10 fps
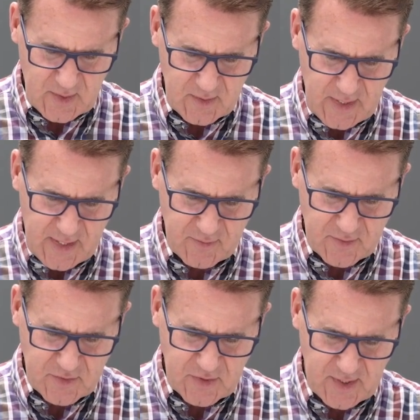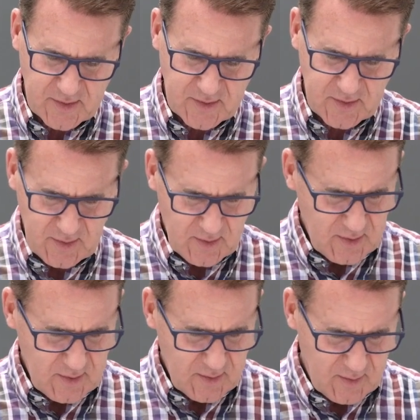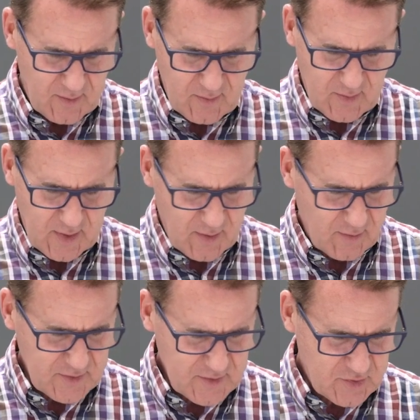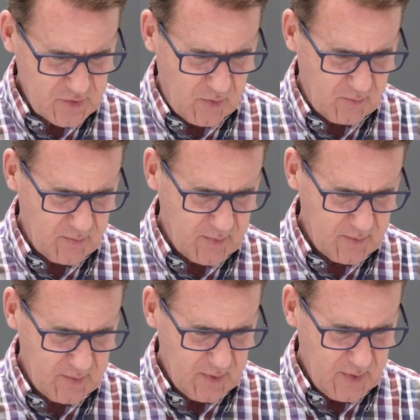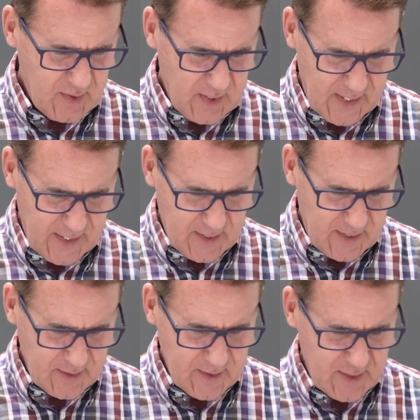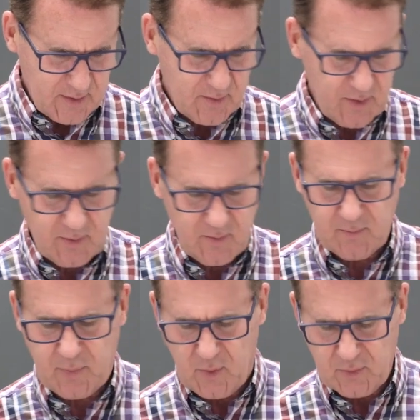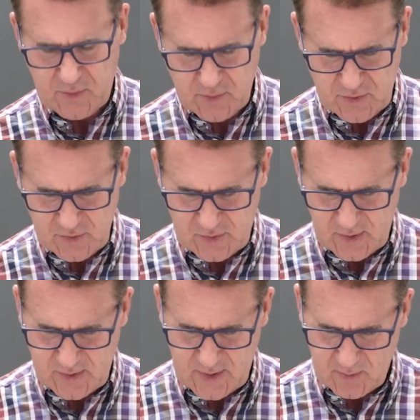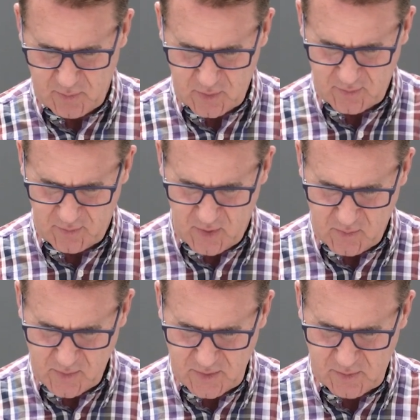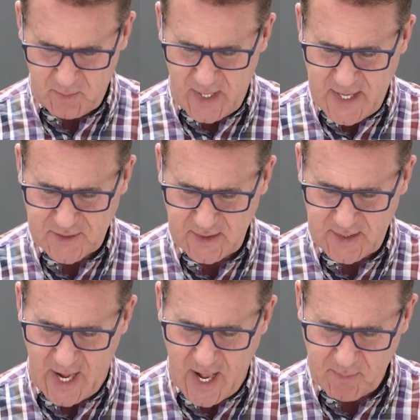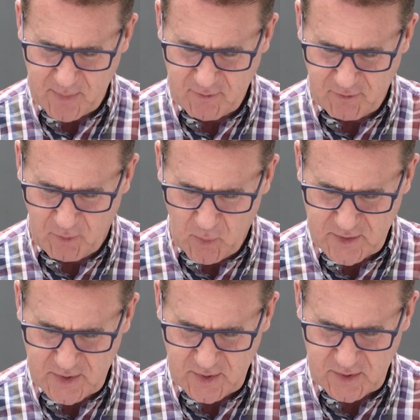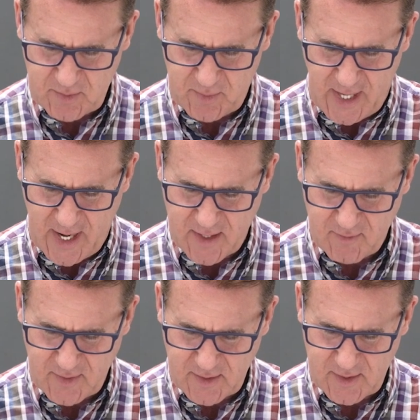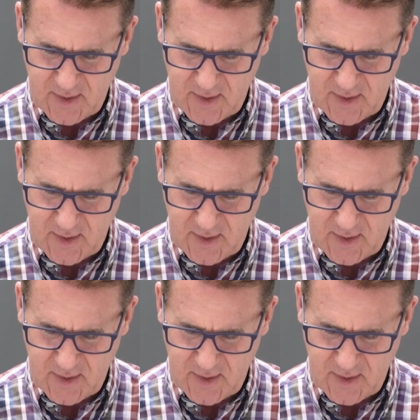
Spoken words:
David says, oh, I love this psalm, and Paul uses it in the book of Romans. Blessed, happy, fortunate, to be envied